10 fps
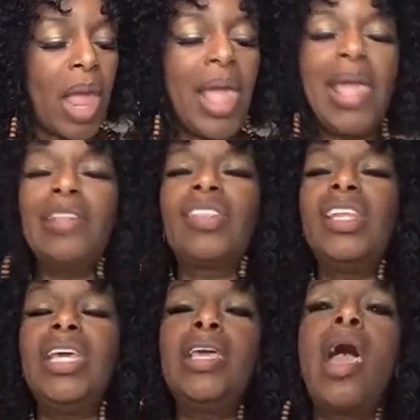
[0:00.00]

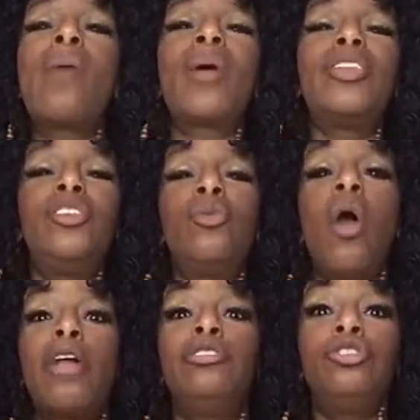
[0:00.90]
Anthony, how are you?
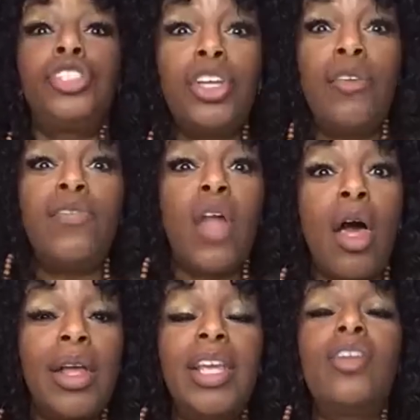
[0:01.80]
Are you still
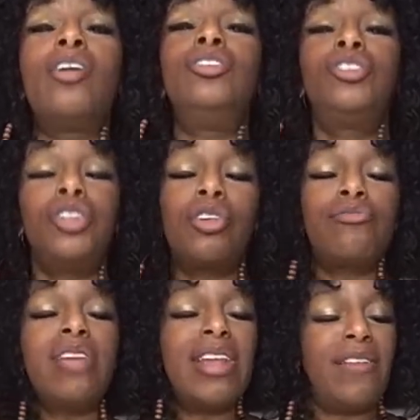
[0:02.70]
vlogging? Are you still
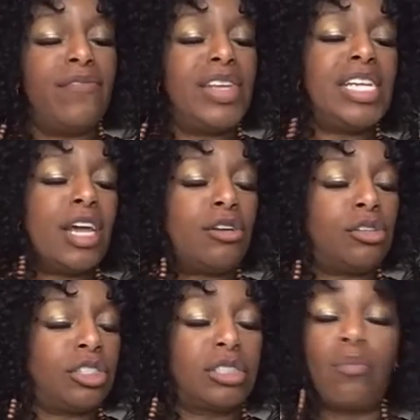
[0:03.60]
creating
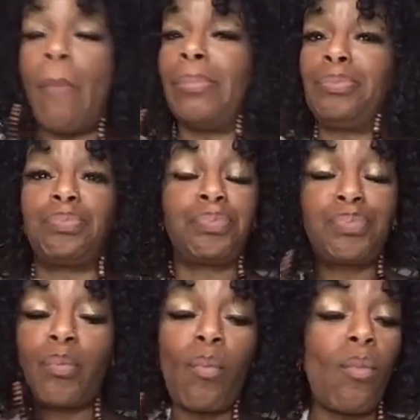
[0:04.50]
videos?
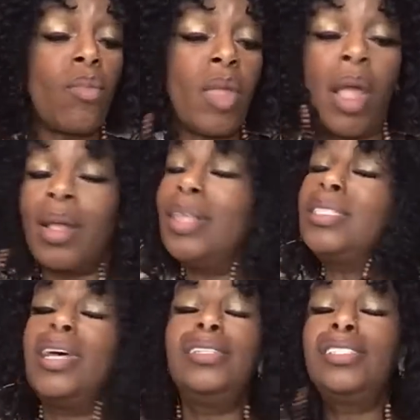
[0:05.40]
Because,
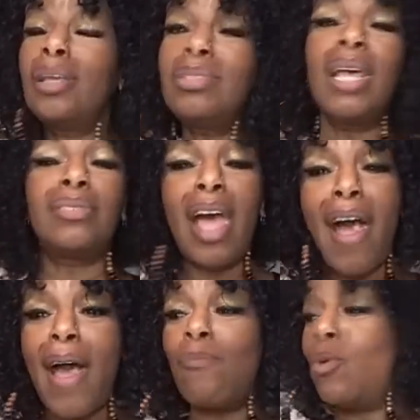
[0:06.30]
honey, sometimes
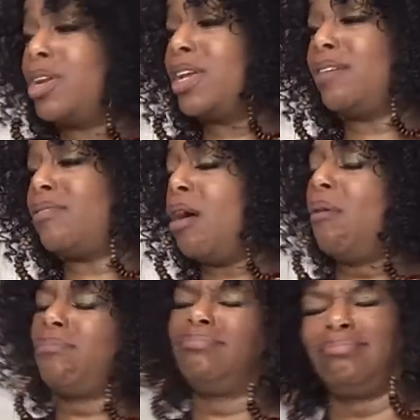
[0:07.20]
I want to give up.
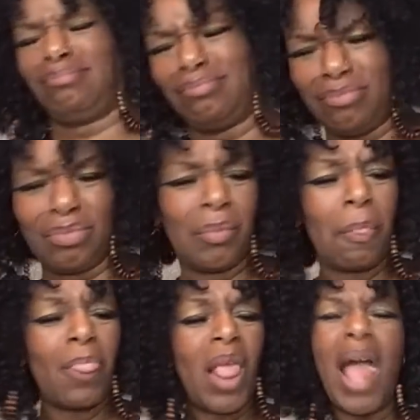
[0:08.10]

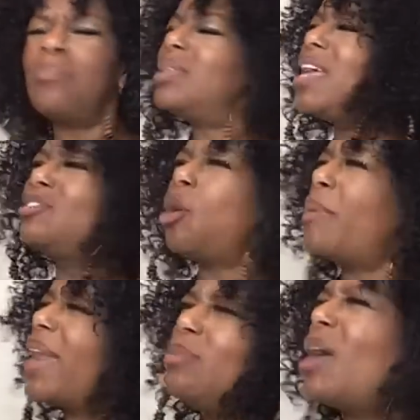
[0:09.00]
I'm like,
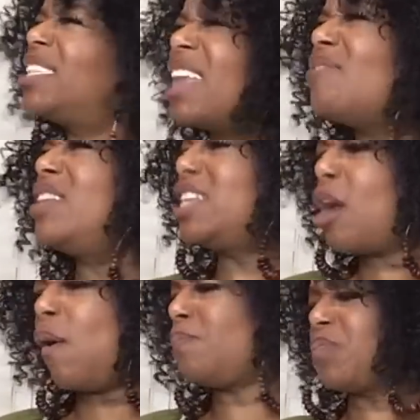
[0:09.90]
nobody watched that
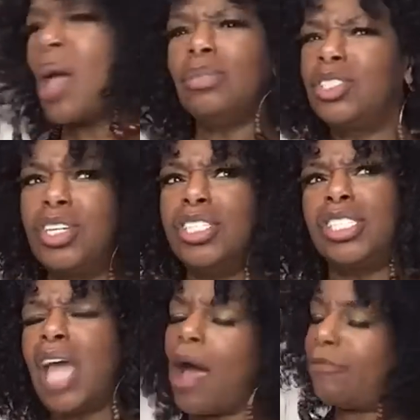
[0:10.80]
video? That was good
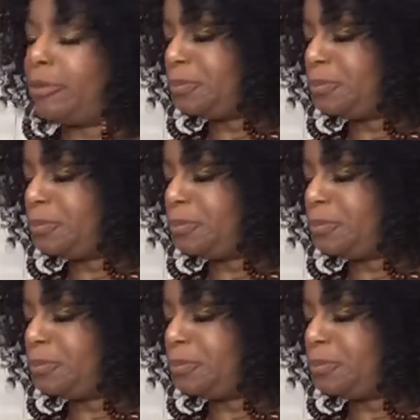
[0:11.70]
stuff.